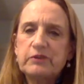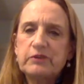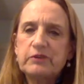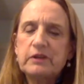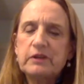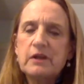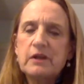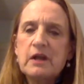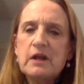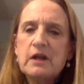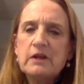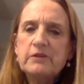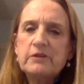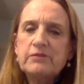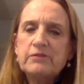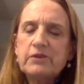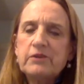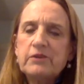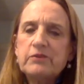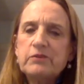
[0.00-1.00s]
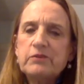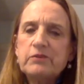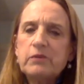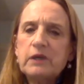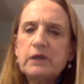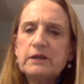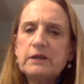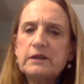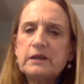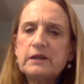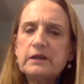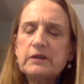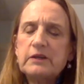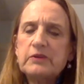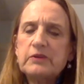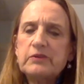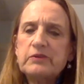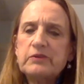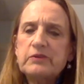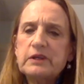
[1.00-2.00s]
And the first one
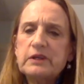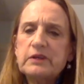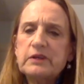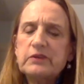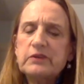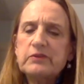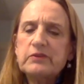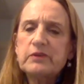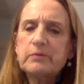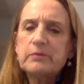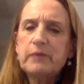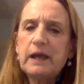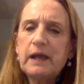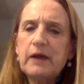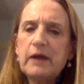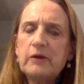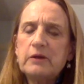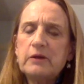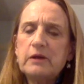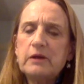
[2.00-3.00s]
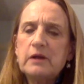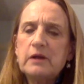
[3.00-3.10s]
is about